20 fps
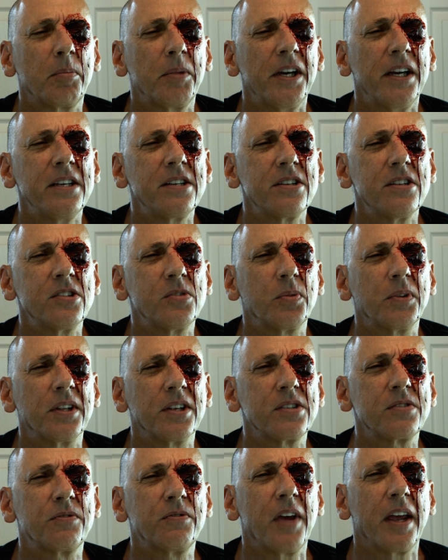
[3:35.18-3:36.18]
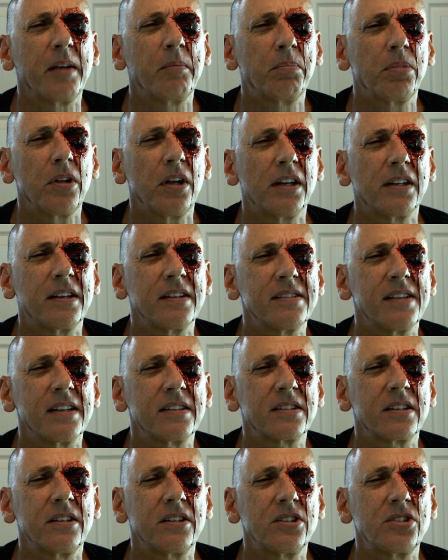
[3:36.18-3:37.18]
patience with this fake blood, because
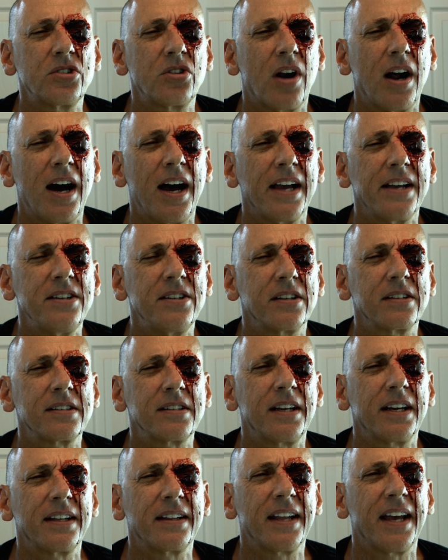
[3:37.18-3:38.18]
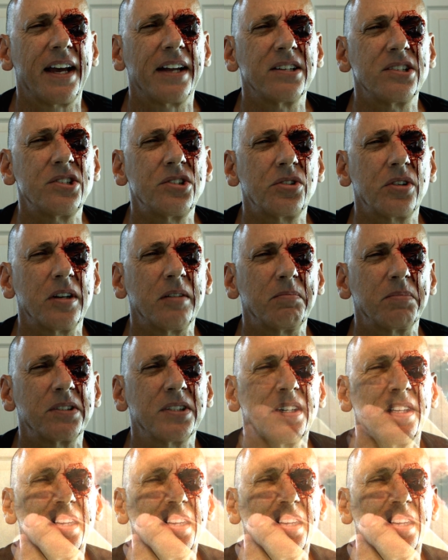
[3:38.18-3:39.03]
that's going to dry just like that dripped.